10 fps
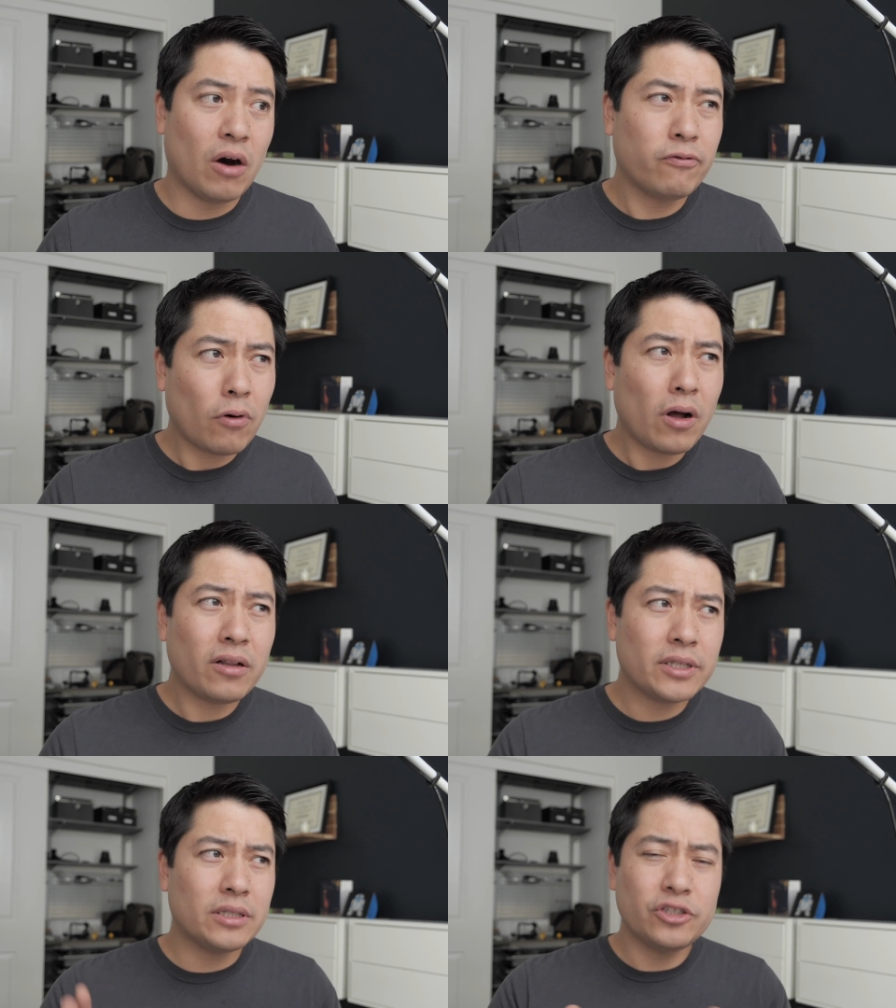
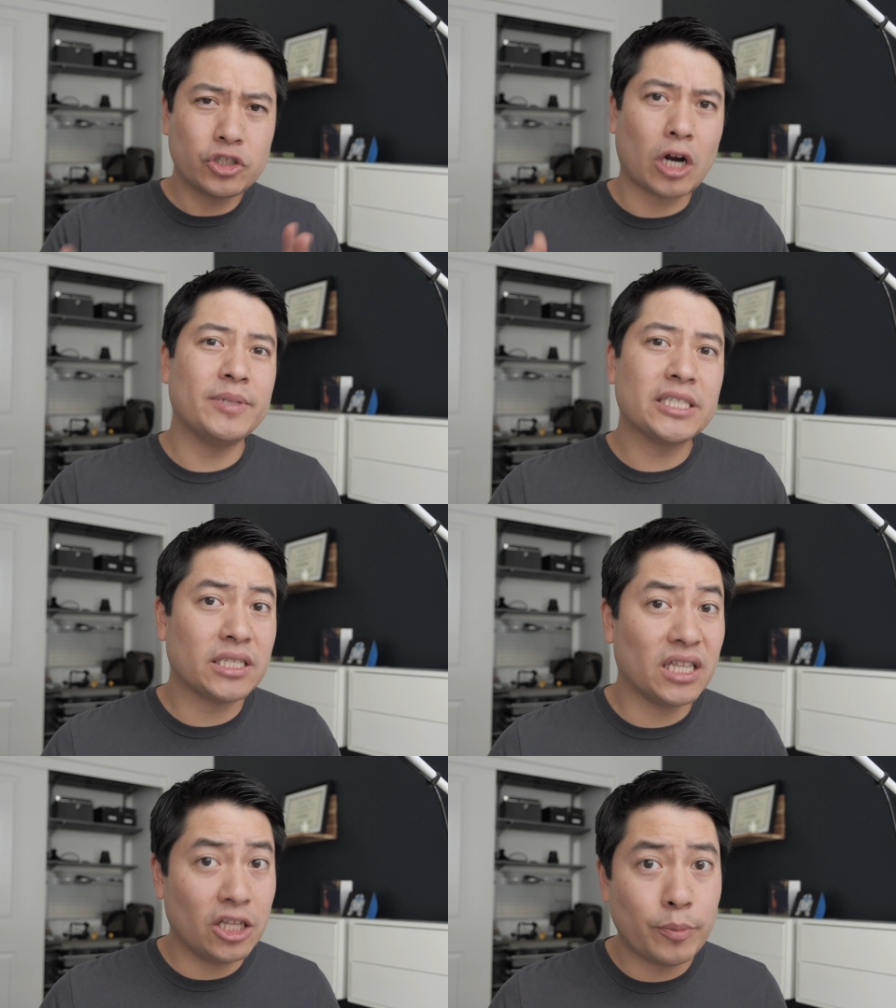Overall, the sharpness
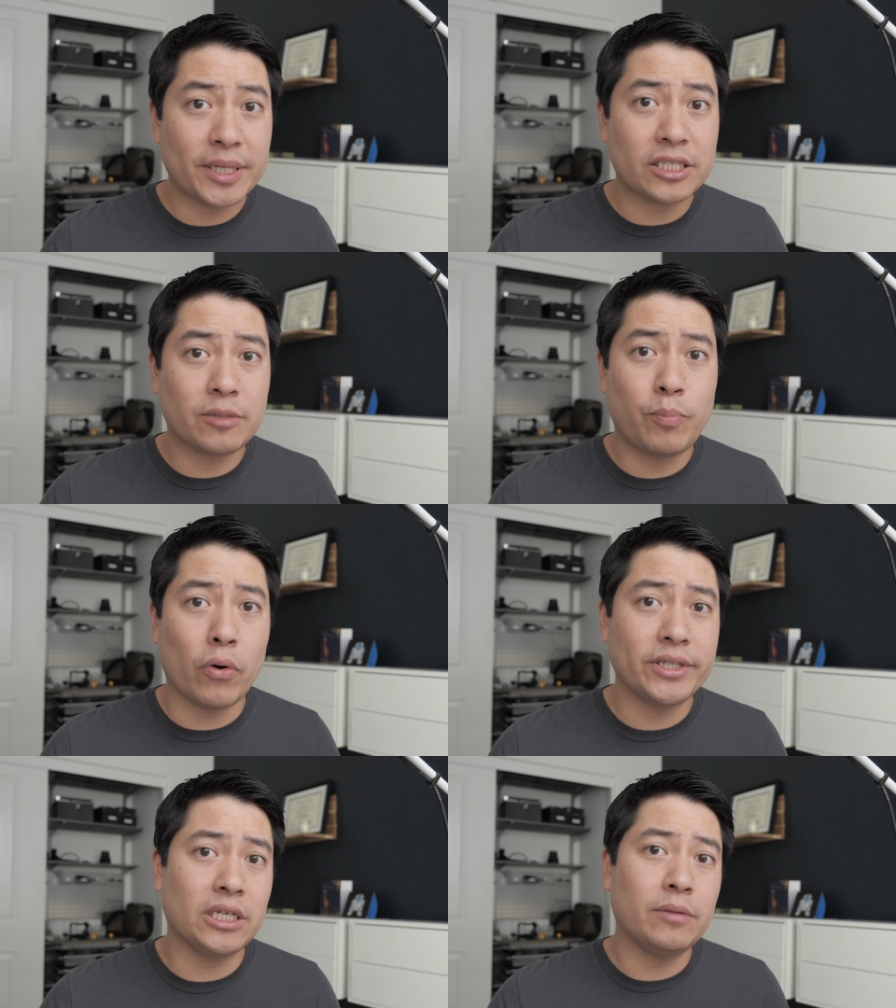is a little bit
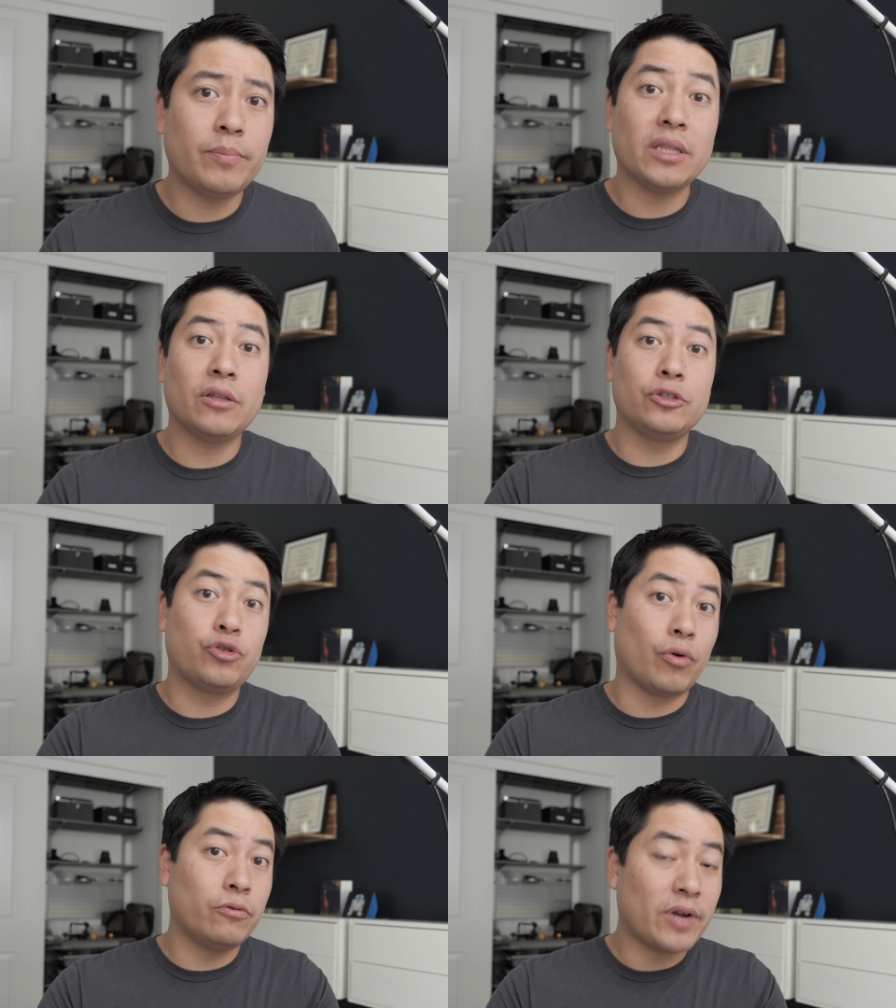disappointing, but the
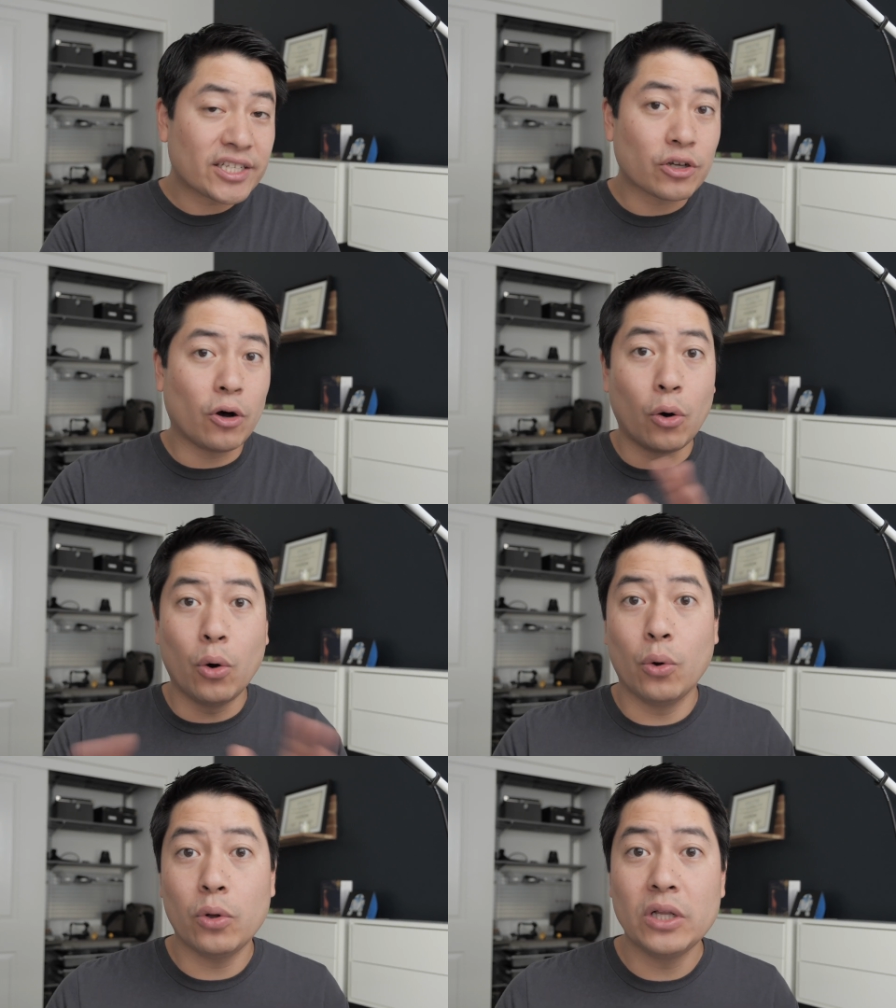drone as a
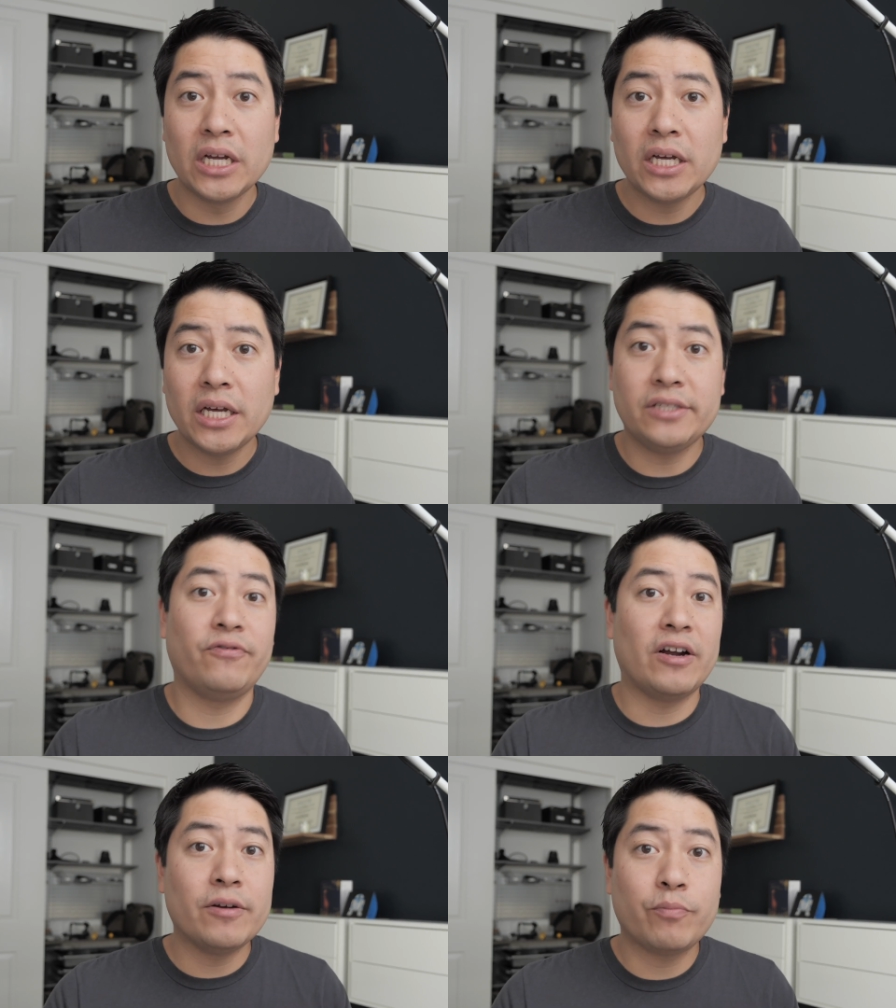whole is
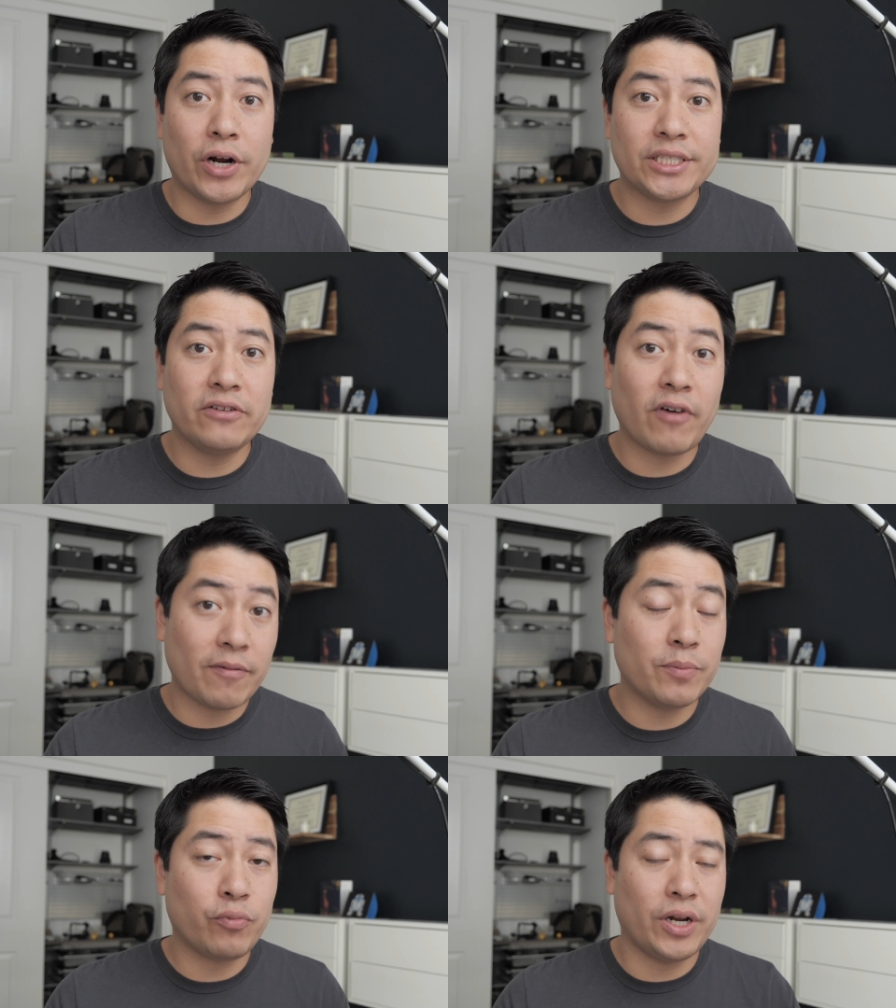very impressive.
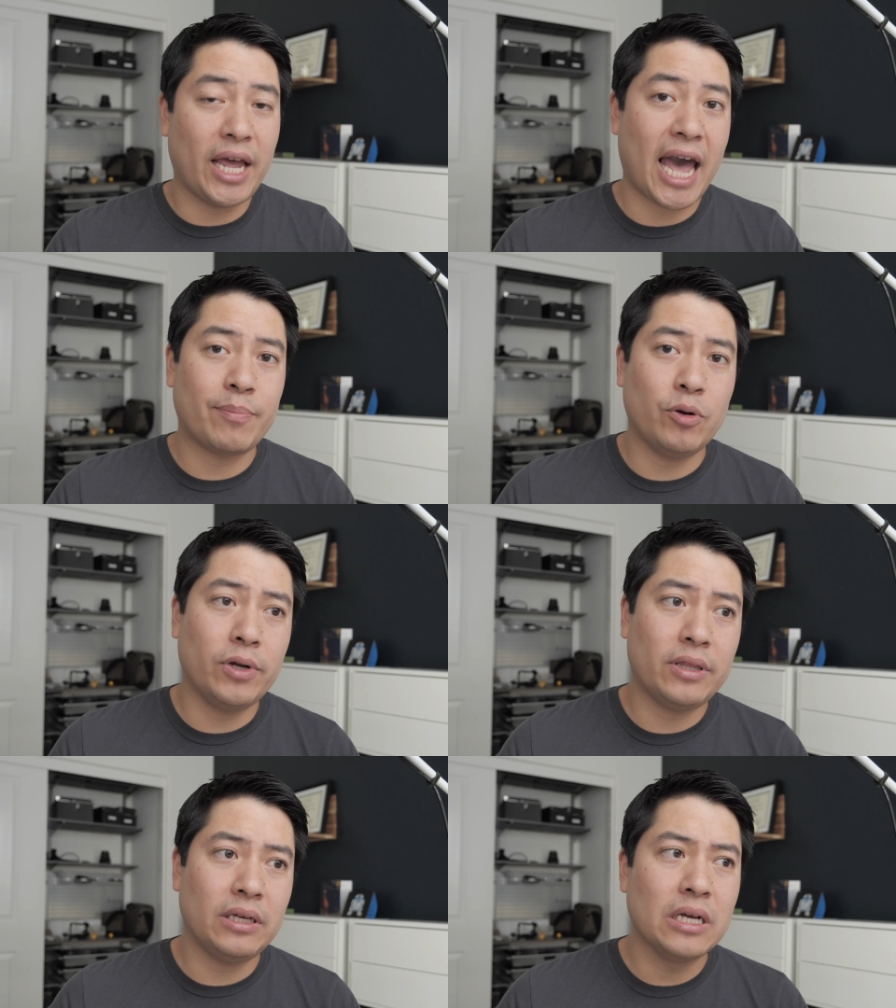I've been pretty happy
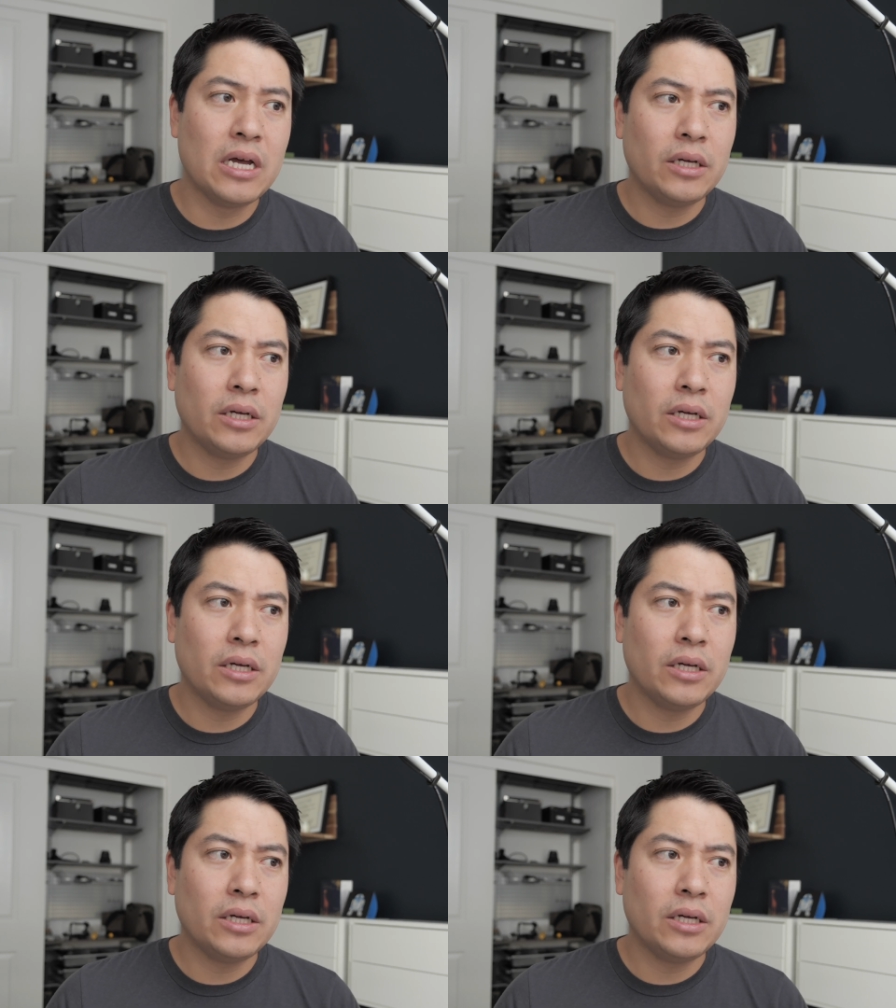with it.